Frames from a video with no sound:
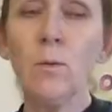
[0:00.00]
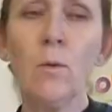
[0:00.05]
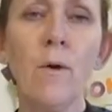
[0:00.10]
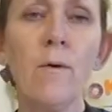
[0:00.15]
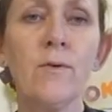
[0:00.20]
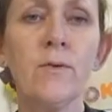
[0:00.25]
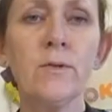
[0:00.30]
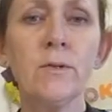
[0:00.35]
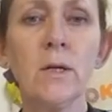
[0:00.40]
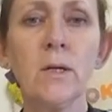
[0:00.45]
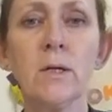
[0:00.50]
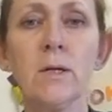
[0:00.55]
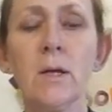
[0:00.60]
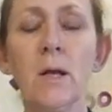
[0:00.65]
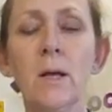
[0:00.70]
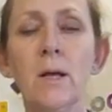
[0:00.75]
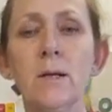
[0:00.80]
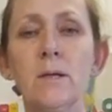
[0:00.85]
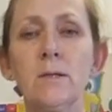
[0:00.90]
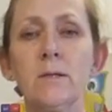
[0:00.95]
hoofstuk
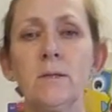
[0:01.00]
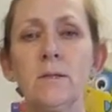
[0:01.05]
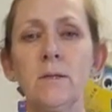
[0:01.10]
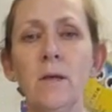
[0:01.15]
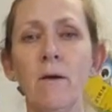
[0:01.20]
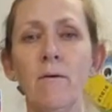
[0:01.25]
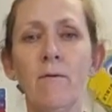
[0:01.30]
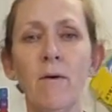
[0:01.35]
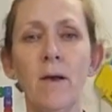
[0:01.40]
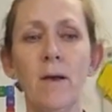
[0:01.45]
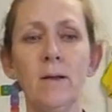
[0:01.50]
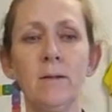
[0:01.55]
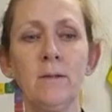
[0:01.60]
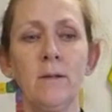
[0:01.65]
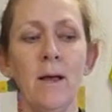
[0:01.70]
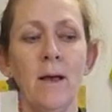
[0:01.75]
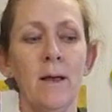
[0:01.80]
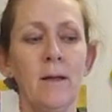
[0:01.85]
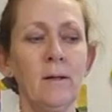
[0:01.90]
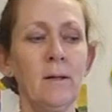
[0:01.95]

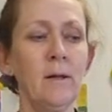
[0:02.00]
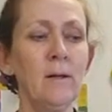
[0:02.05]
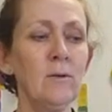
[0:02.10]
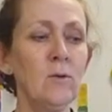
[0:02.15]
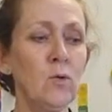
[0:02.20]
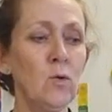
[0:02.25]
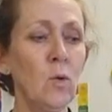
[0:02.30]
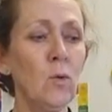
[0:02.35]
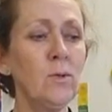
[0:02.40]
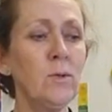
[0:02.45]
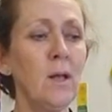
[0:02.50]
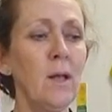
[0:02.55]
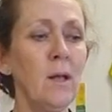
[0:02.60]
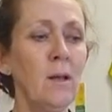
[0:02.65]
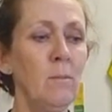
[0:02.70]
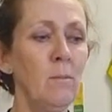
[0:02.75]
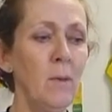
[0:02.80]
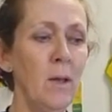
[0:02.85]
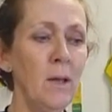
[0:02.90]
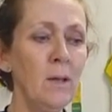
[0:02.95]
37 tot
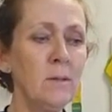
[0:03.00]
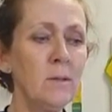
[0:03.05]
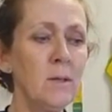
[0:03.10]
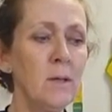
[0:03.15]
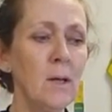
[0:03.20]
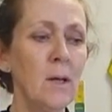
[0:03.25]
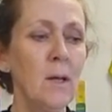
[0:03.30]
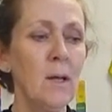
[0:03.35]
en met